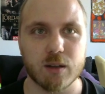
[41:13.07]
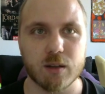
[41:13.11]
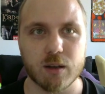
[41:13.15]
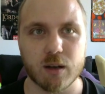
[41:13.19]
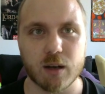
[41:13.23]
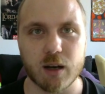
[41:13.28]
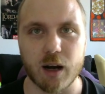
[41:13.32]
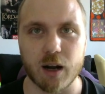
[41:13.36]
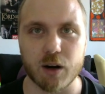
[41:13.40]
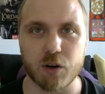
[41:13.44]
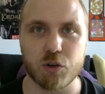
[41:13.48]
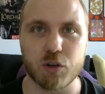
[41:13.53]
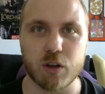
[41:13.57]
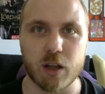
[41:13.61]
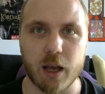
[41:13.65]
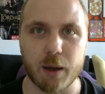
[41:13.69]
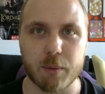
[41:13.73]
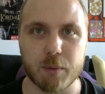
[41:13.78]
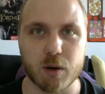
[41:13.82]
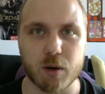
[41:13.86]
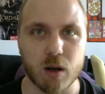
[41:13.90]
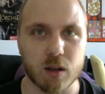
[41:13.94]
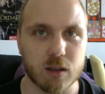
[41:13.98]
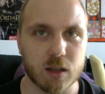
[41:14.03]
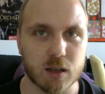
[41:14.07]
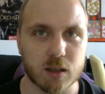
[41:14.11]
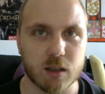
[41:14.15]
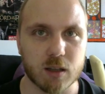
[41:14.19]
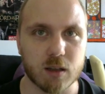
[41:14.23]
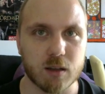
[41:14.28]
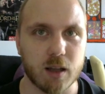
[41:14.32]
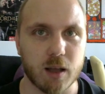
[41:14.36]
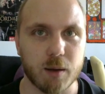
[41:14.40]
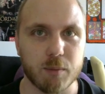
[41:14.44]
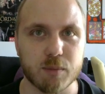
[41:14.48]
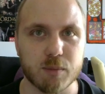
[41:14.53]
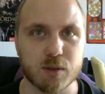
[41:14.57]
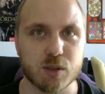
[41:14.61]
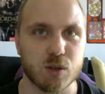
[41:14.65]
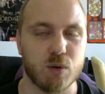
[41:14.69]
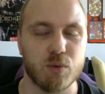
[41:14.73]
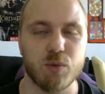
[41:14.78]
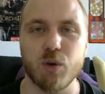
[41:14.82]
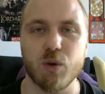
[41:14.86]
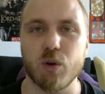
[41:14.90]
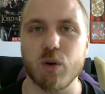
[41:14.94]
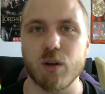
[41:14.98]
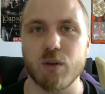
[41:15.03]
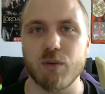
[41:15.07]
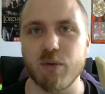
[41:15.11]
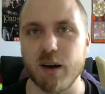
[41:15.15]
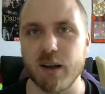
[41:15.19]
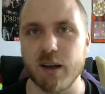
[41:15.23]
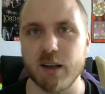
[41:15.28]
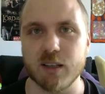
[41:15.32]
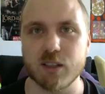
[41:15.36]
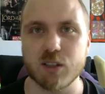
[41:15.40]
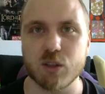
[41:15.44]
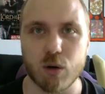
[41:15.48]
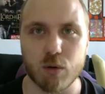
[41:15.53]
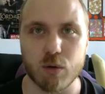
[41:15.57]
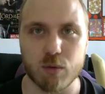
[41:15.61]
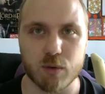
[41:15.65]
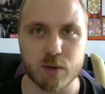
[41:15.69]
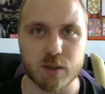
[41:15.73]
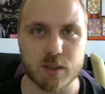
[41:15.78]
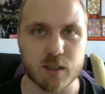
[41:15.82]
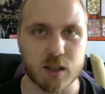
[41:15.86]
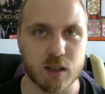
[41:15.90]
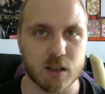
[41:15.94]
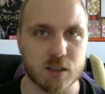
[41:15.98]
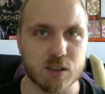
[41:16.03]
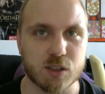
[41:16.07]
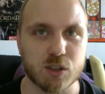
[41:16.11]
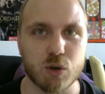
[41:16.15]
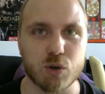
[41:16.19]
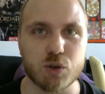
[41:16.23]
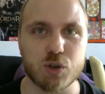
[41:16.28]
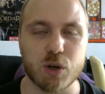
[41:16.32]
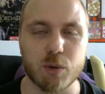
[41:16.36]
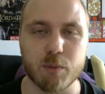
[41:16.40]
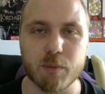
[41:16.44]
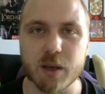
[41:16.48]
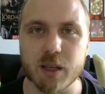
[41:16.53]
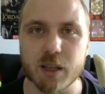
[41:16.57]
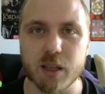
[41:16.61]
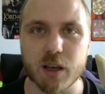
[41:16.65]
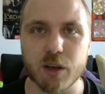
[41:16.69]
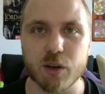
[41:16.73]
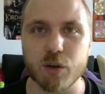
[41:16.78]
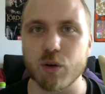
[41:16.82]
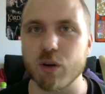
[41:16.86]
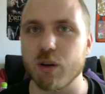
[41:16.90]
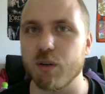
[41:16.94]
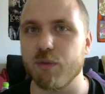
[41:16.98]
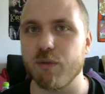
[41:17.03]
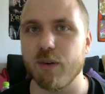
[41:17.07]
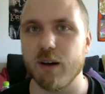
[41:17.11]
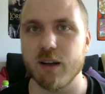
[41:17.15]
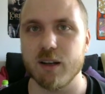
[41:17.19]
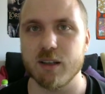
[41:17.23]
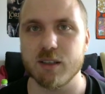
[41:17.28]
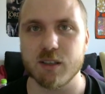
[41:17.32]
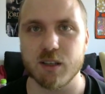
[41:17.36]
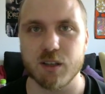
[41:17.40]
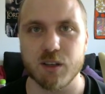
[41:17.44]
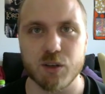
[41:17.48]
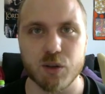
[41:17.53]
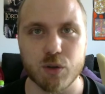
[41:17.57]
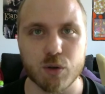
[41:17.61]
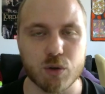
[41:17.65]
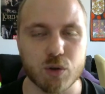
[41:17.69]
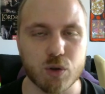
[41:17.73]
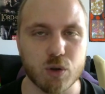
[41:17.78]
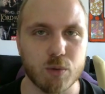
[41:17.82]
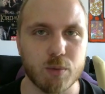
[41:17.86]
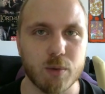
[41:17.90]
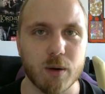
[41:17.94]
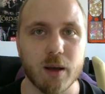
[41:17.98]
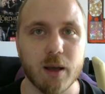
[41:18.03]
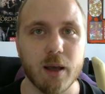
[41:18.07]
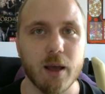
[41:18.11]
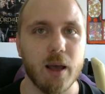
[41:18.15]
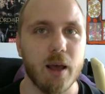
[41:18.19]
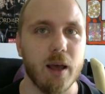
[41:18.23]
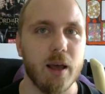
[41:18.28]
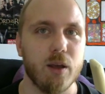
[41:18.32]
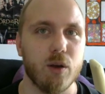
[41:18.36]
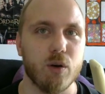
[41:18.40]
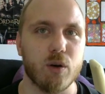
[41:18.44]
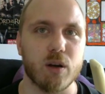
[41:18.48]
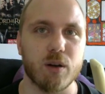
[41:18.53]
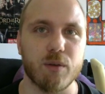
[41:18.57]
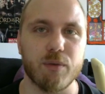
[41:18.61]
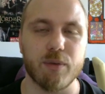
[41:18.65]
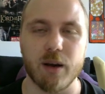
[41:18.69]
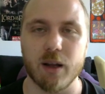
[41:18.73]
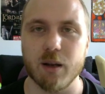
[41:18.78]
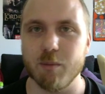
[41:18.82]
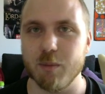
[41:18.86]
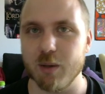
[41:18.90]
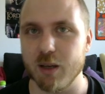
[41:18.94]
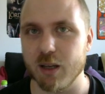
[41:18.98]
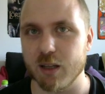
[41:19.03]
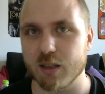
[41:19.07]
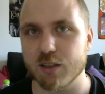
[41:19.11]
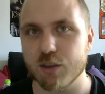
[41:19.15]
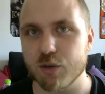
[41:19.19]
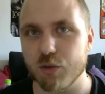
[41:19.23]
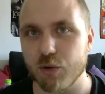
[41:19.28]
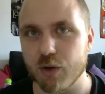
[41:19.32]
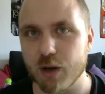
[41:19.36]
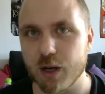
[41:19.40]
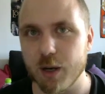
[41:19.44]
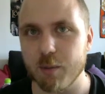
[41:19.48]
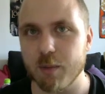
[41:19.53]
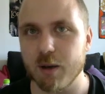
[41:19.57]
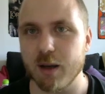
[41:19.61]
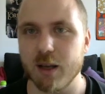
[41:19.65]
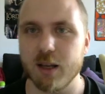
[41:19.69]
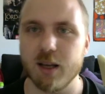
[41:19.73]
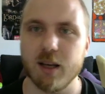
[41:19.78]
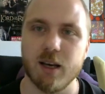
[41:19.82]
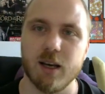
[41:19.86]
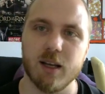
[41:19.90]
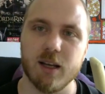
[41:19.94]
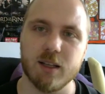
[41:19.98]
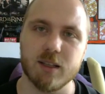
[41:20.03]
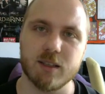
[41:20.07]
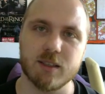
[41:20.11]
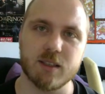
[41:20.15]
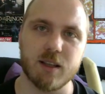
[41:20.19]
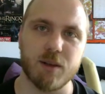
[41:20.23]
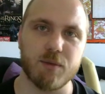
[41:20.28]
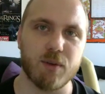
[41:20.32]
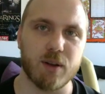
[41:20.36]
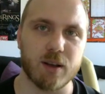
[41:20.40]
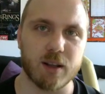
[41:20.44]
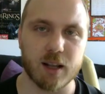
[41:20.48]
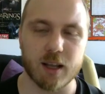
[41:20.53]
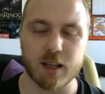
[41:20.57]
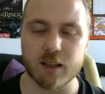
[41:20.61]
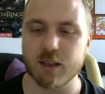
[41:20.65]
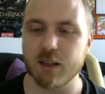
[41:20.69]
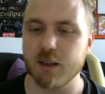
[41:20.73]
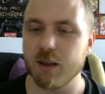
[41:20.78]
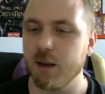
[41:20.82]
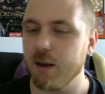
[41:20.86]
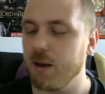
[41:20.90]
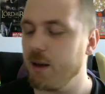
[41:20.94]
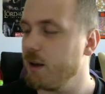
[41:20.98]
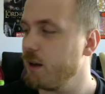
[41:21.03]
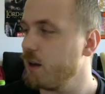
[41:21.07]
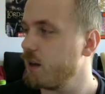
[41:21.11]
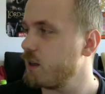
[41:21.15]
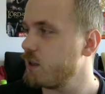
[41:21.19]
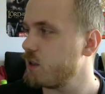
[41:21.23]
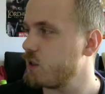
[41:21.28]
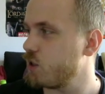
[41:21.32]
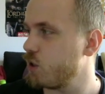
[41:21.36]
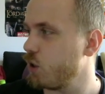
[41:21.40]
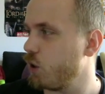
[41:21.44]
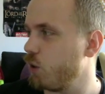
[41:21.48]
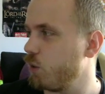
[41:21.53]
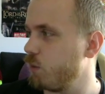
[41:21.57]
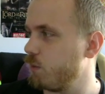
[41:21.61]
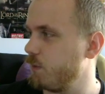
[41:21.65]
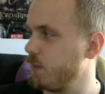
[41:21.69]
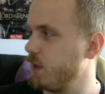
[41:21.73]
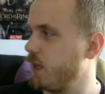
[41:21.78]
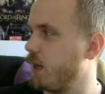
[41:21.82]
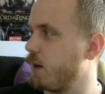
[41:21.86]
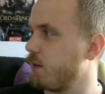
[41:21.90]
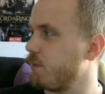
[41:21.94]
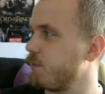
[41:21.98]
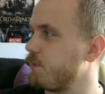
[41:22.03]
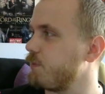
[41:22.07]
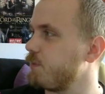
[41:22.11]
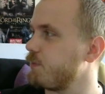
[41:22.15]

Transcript: hard time contacting them, so you can find us always on social media. You can find us on YouTube, you can find me on stream and stuff like that. So yeah,